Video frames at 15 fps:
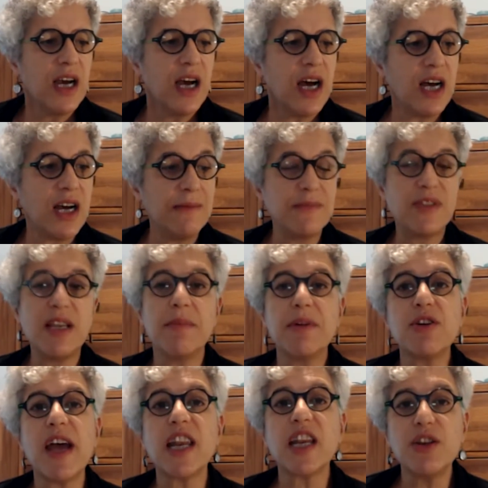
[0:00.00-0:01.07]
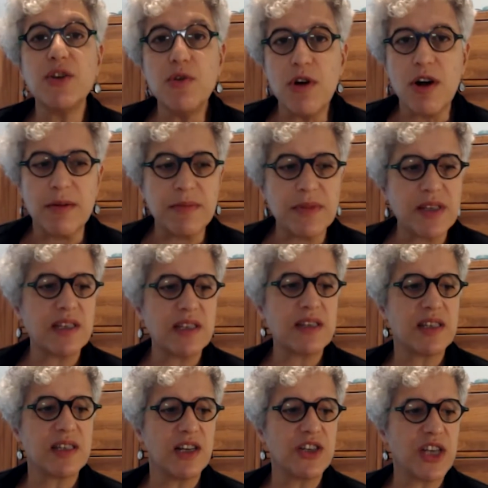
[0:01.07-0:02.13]
um, democratic norms,
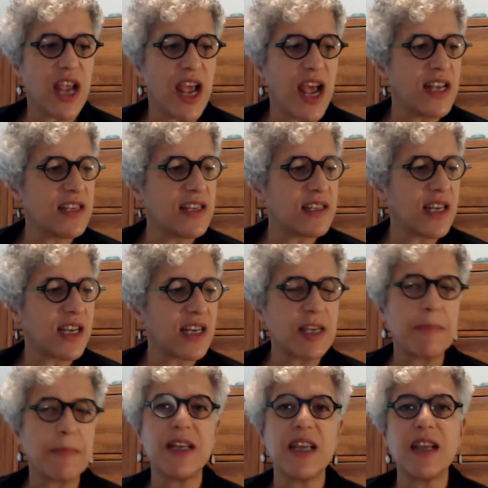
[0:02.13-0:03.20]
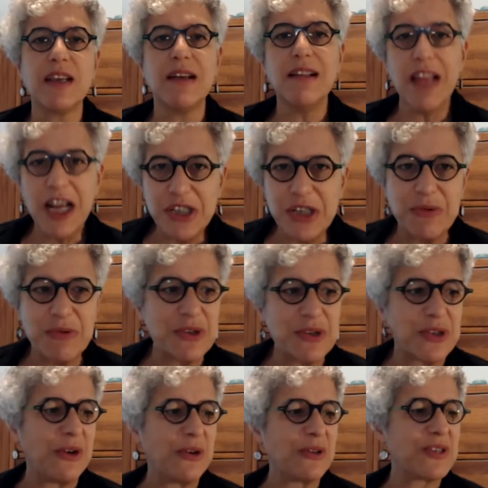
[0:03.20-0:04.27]
such as accepting election
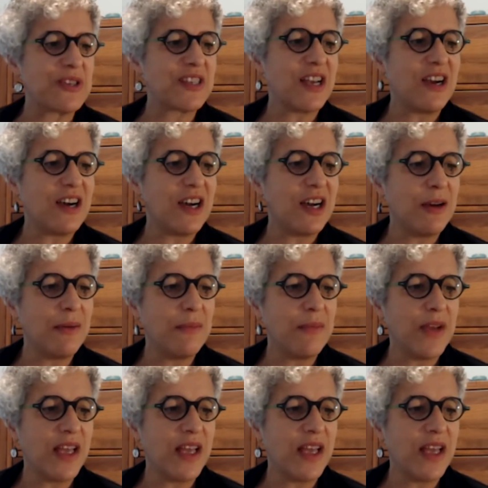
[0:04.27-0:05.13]
results um,